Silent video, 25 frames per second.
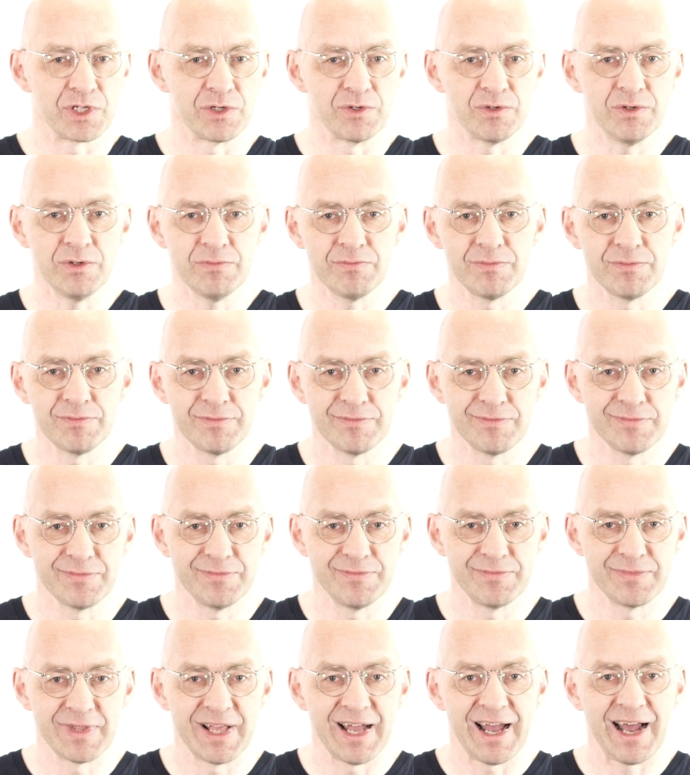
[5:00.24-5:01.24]
for you.
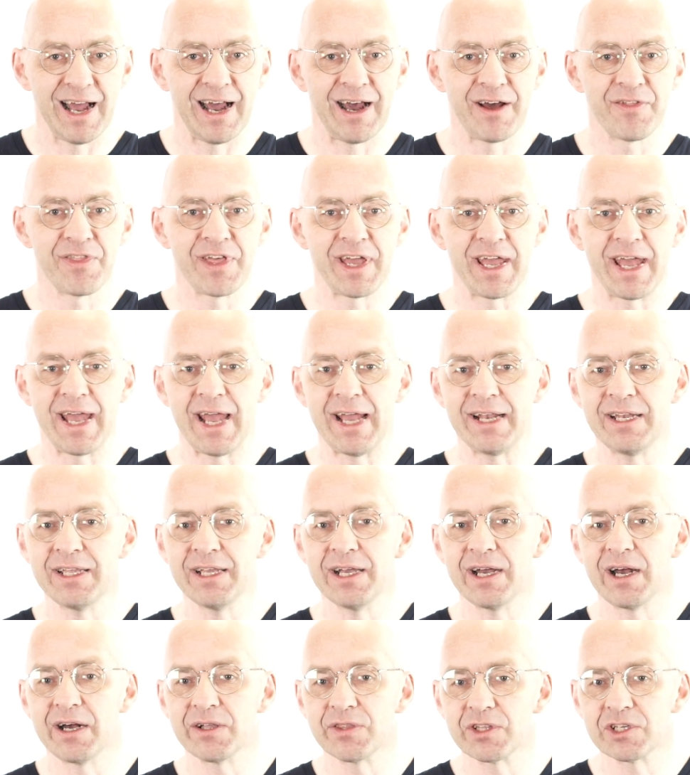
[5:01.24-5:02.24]
Are there
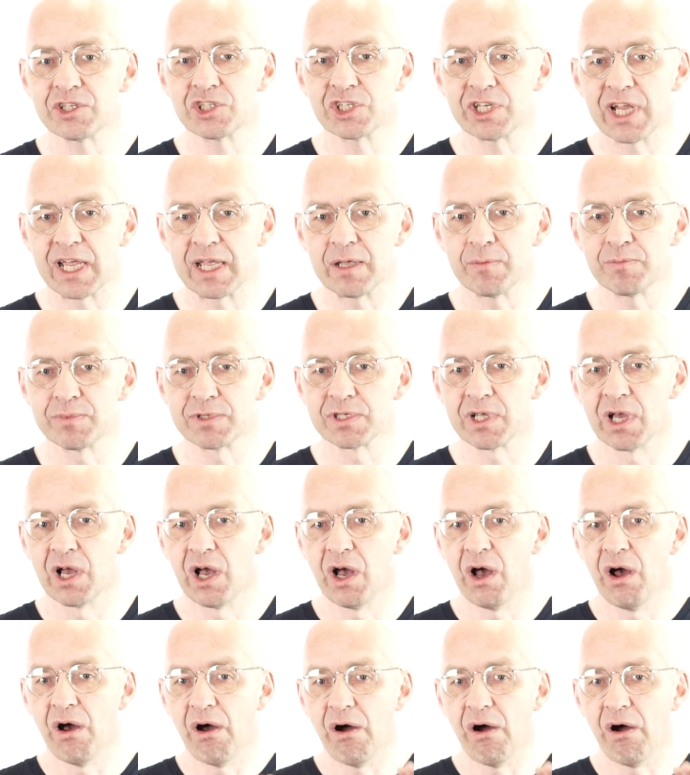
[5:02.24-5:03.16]
any other shapes